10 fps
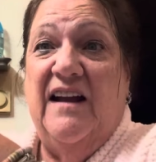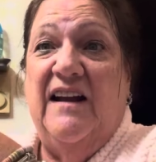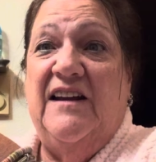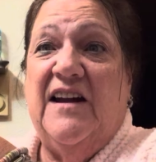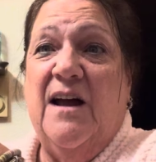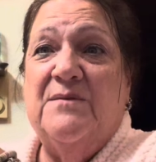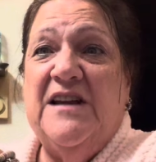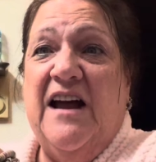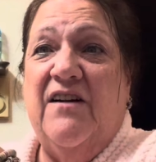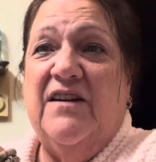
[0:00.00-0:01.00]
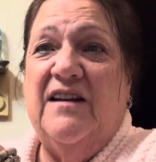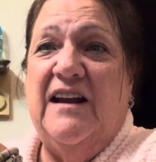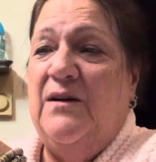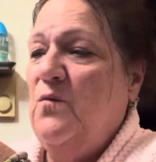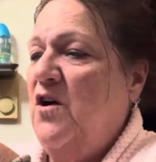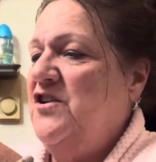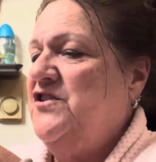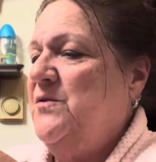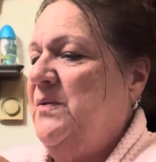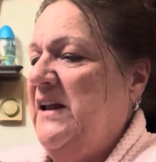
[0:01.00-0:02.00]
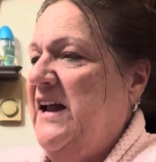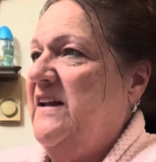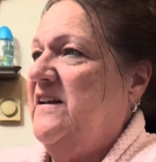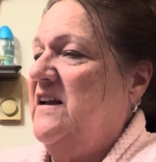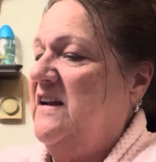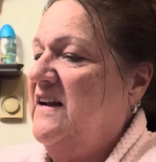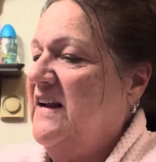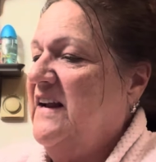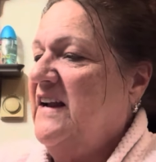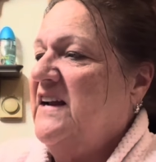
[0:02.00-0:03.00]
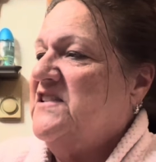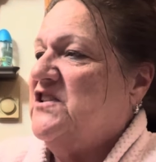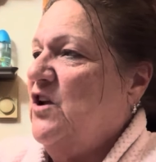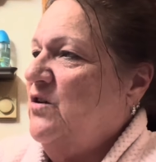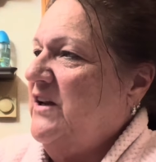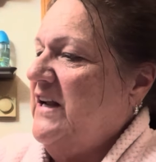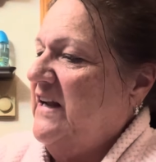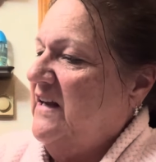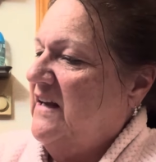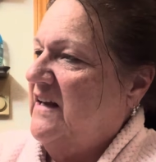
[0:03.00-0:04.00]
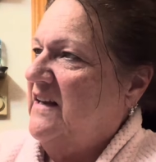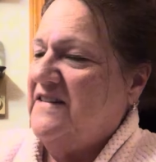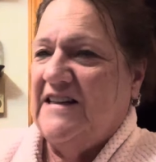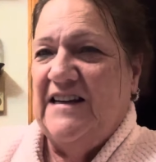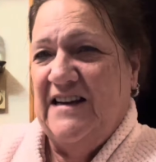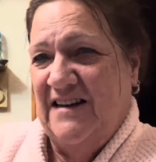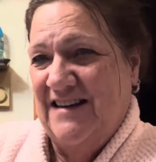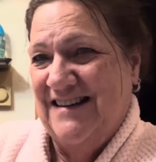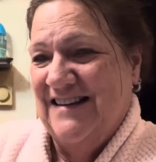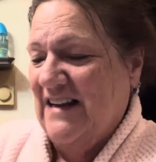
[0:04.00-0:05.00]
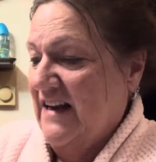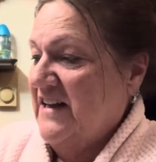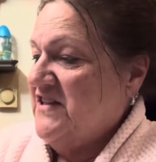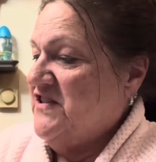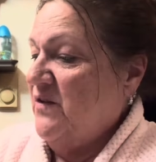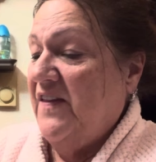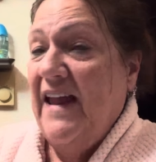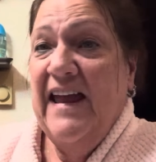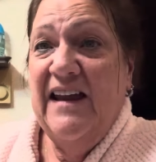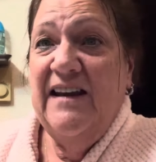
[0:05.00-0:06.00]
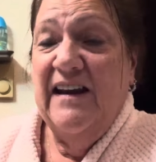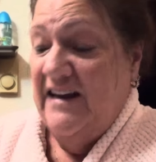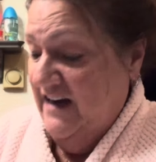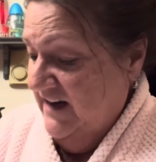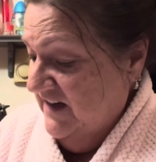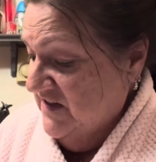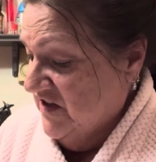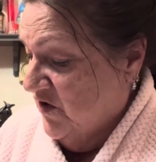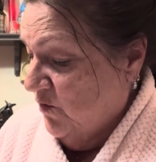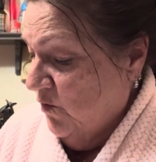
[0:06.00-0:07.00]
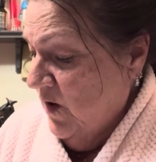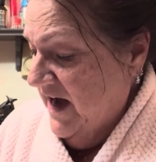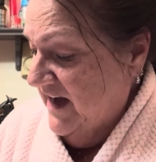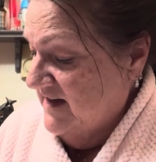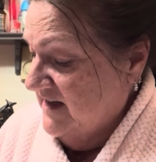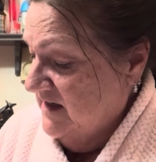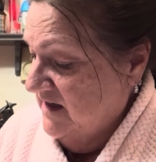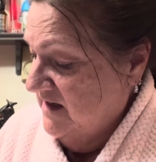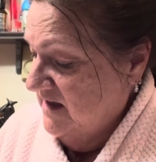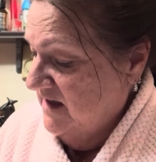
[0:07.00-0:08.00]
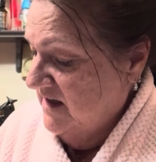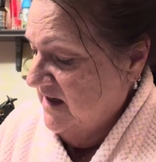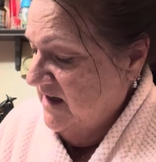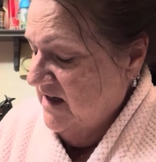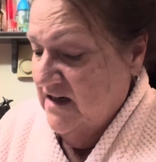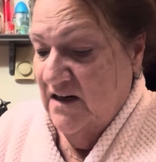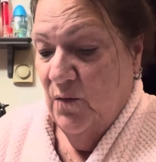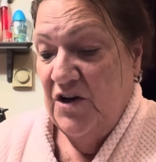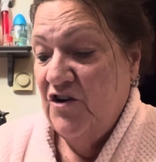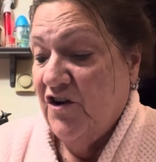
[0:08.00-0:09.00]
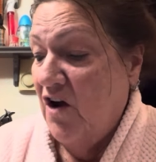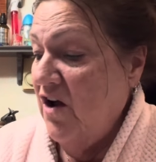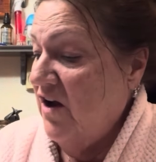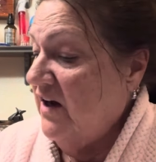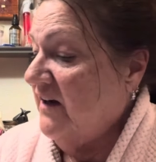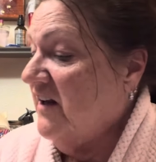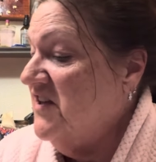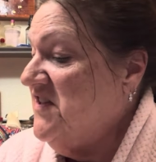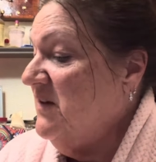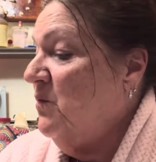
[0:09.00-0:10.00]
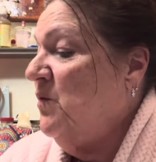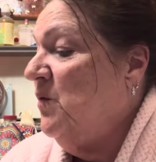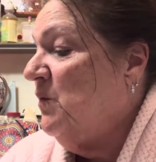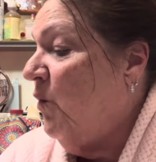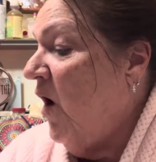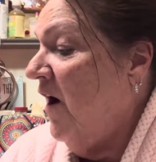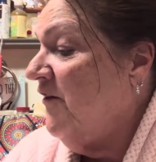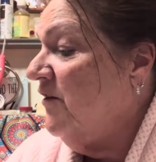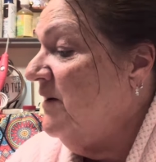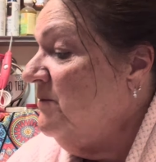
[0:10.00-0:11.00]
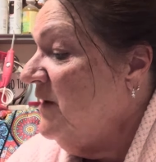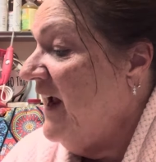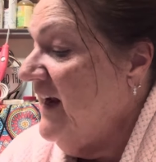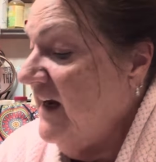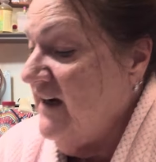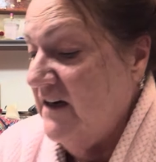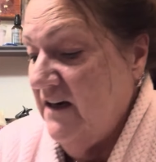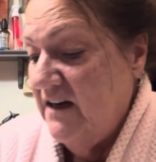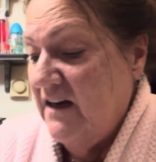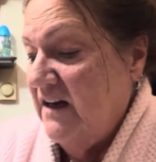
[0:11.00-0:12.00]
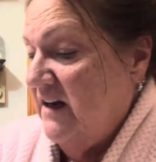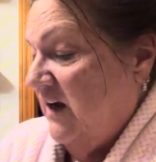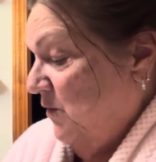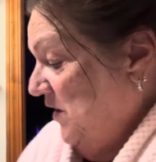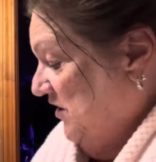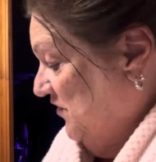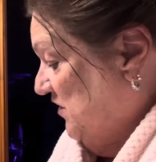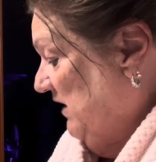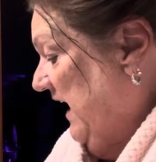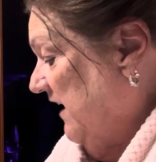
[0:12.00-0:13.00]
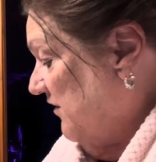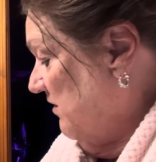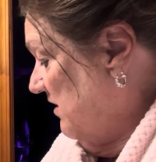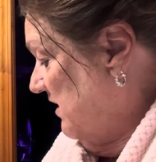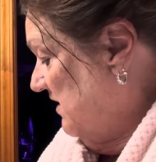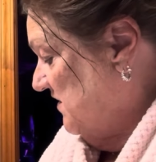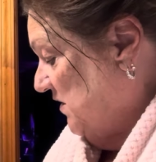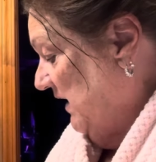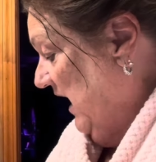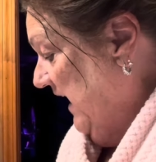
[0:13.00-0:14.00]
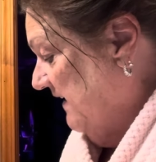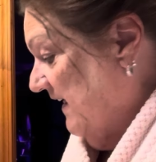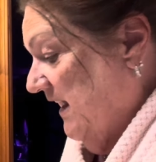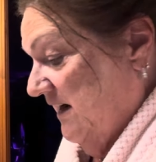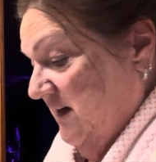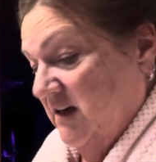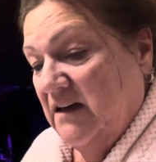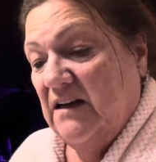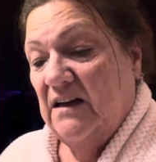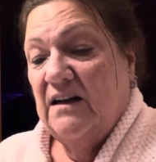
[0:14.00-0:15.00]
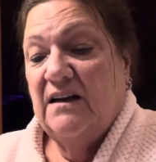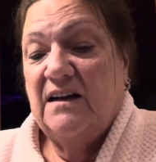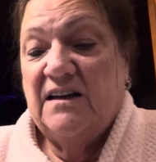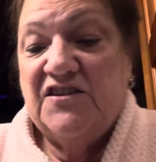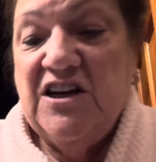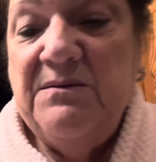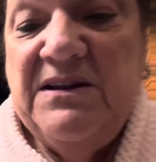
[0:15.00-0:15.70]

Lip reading: it comes out and waters your plant slowly. See? So then it is great when you're gone because it will water them like in a week or two later. So I like that. Jamie